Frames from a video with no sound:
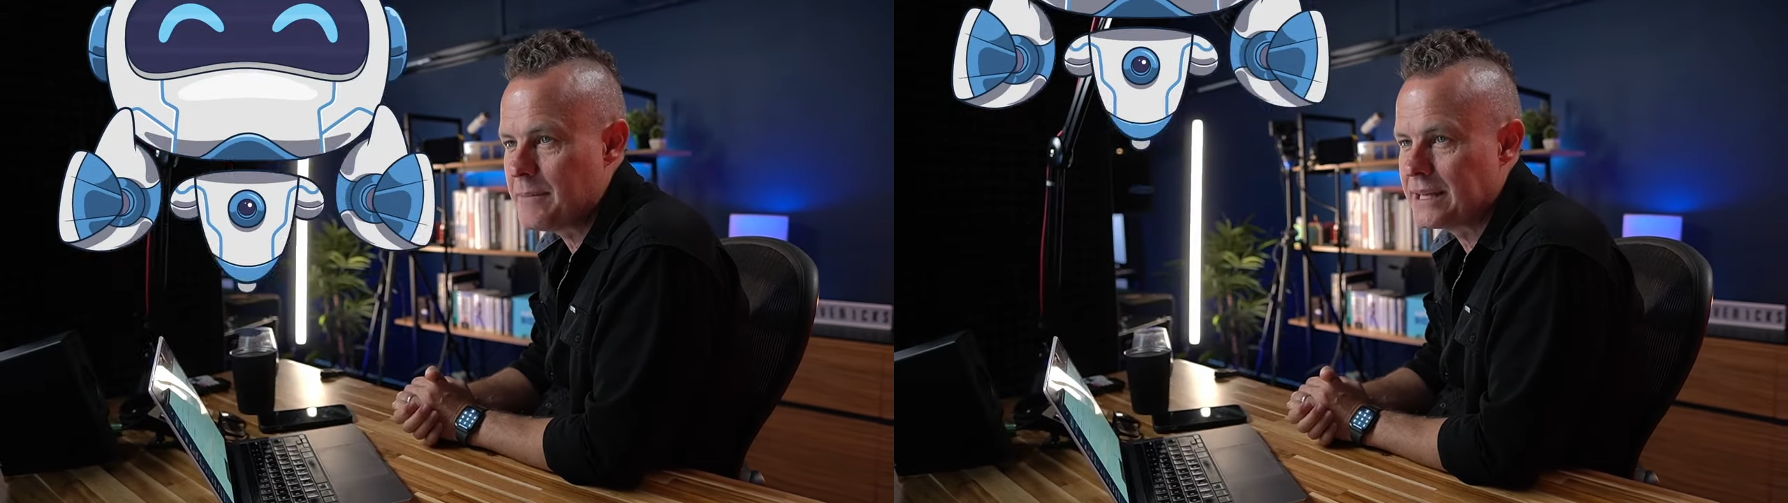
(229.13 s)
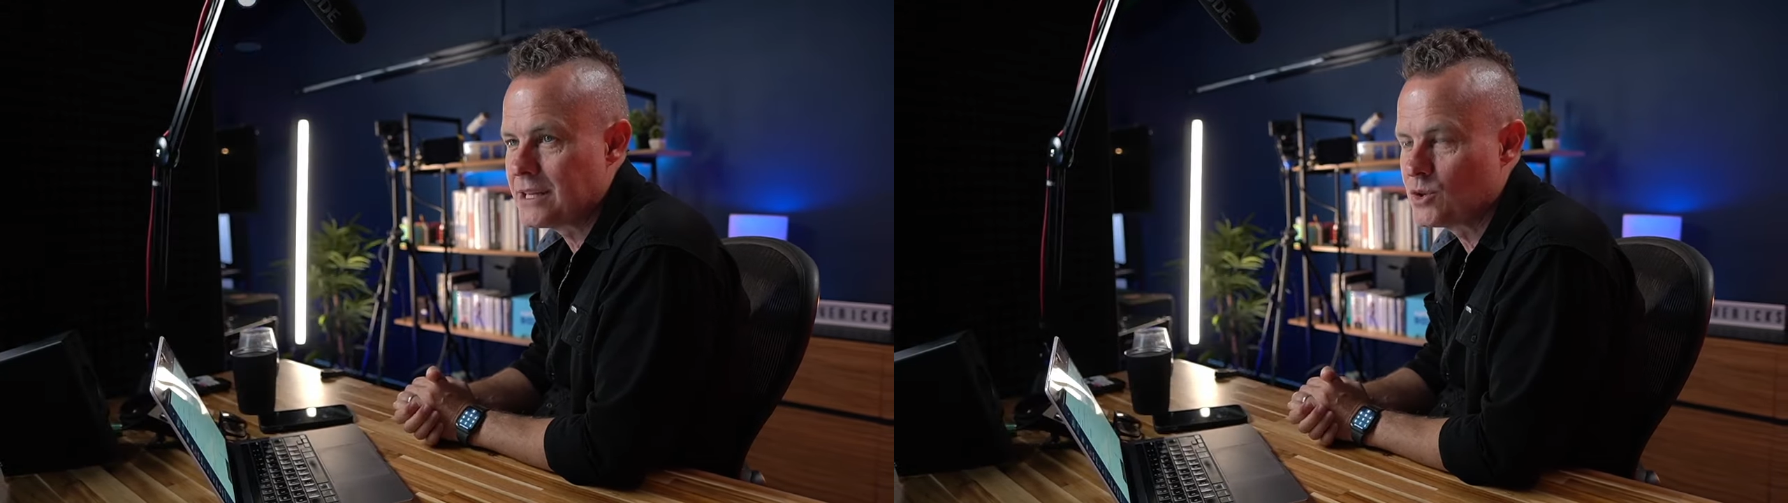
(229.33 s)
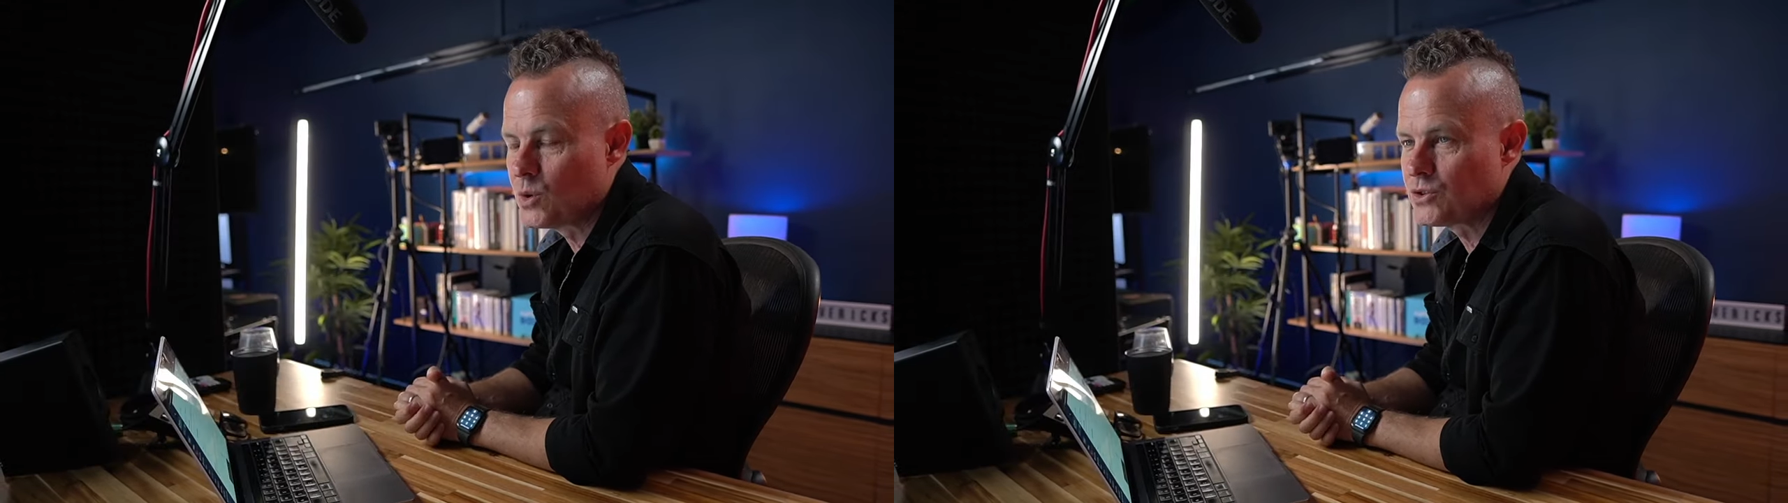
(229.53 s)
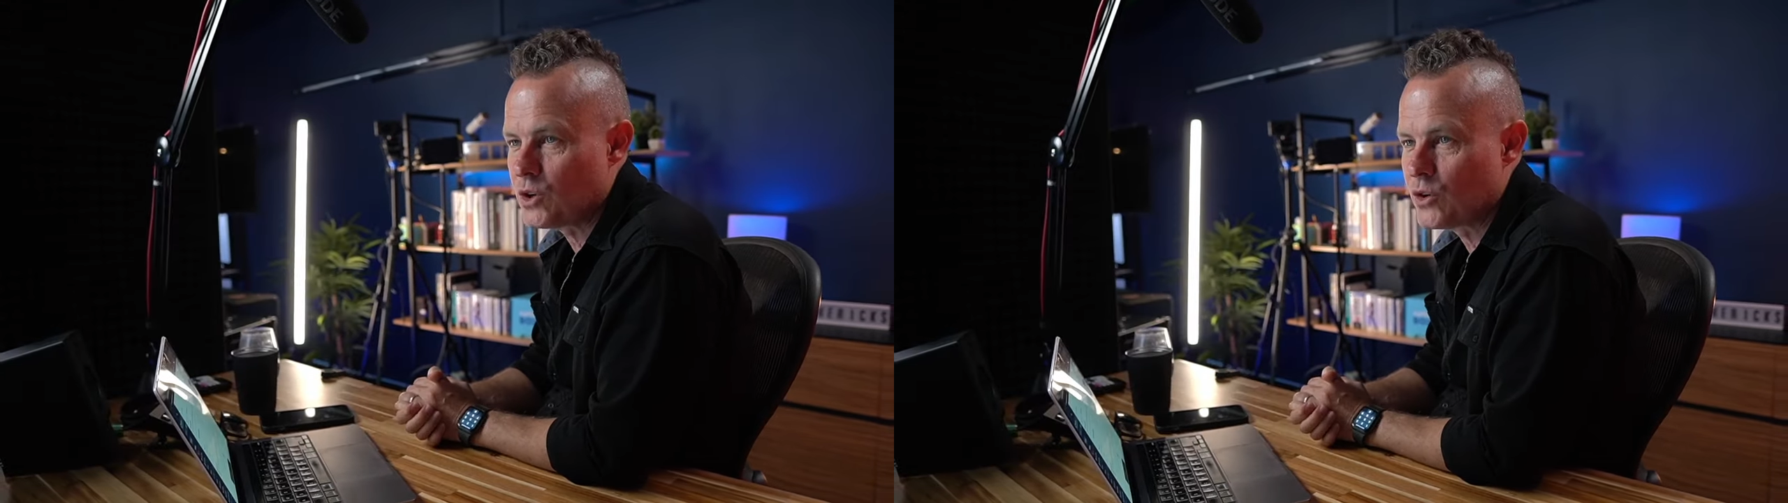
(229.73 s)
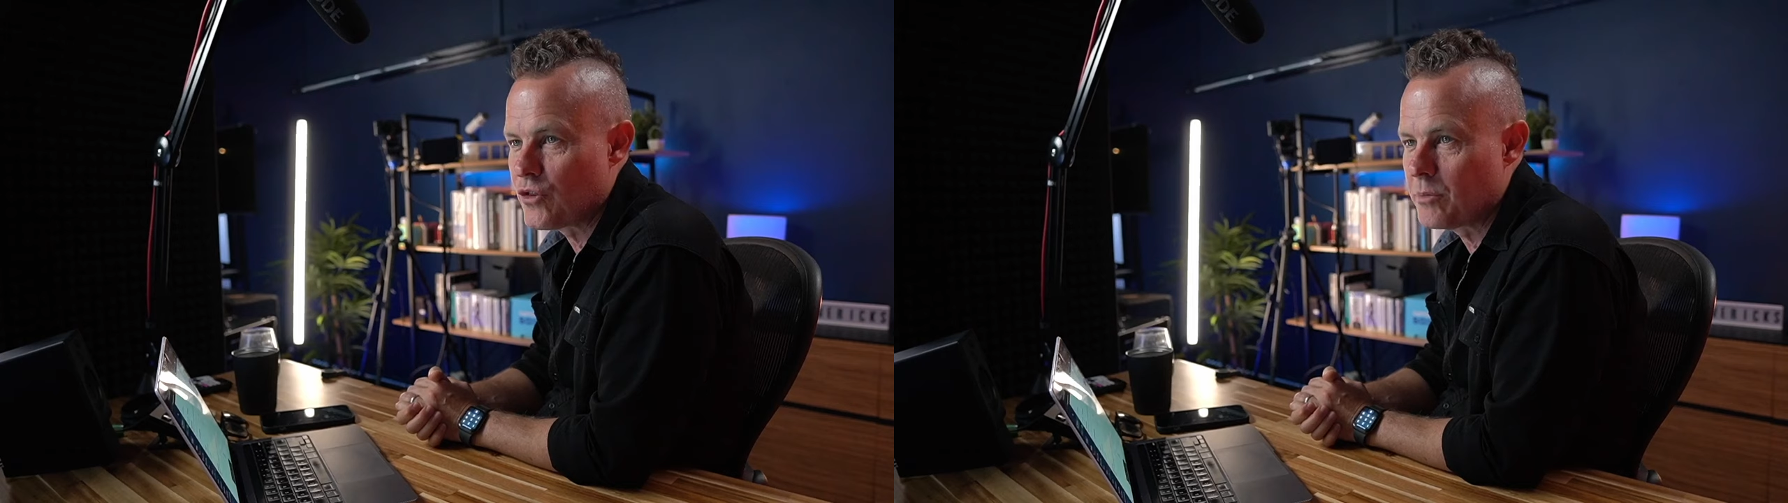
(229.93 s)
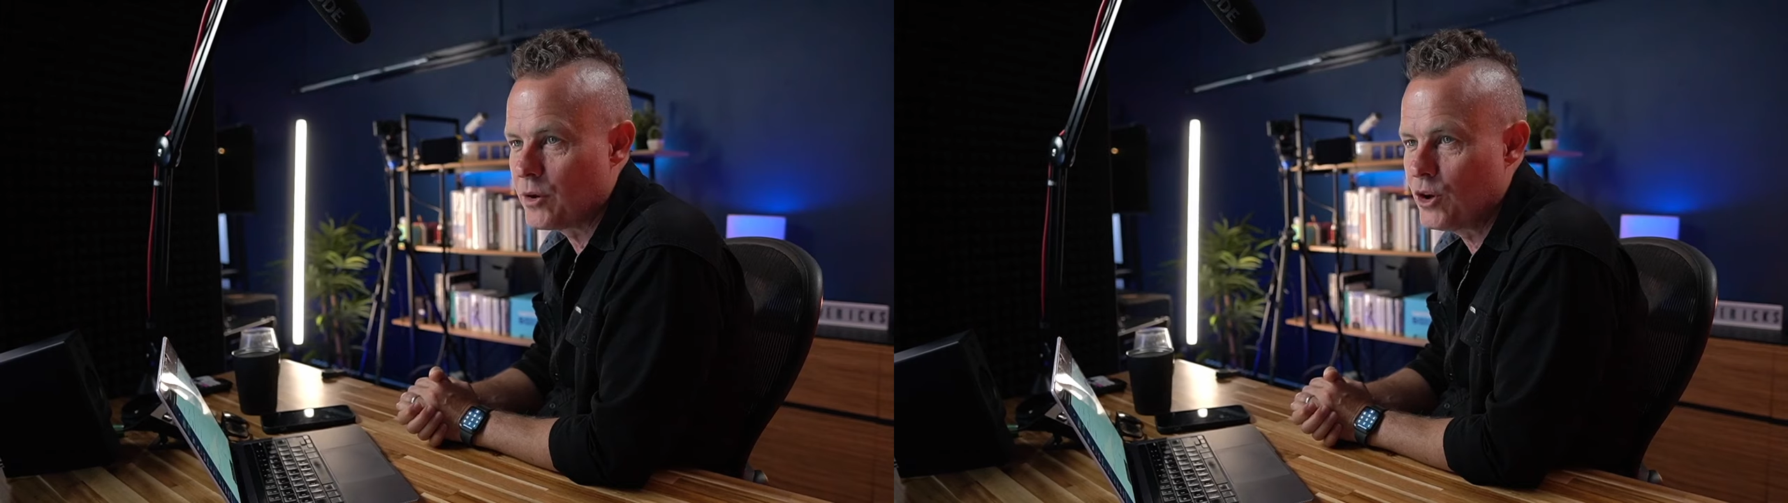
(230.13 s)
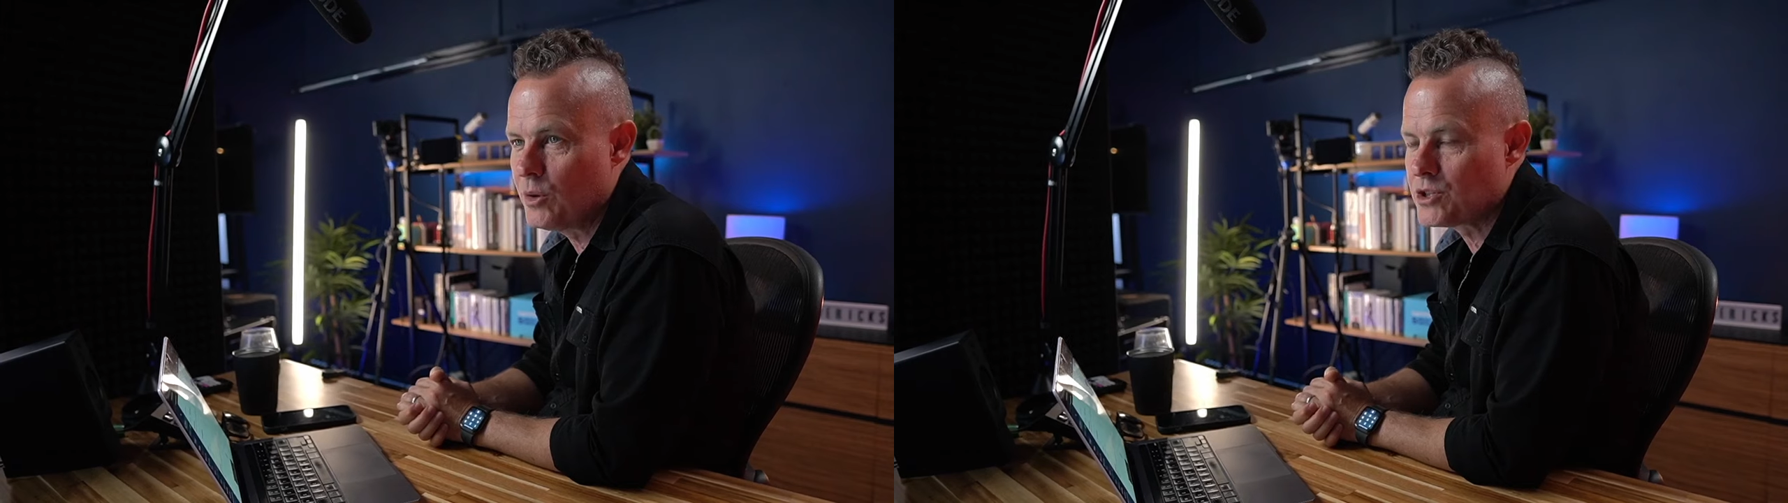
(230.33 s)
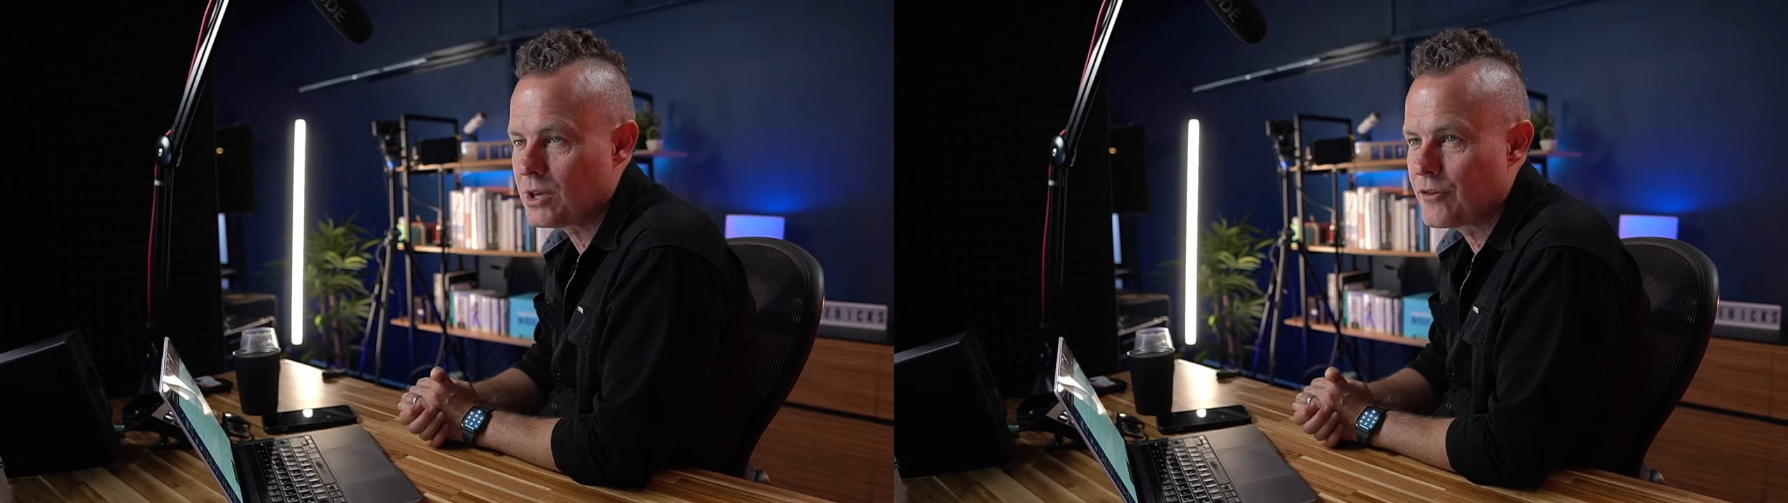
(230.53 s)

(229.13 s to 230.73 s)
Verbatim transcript: I am an endorsed entrepreneur,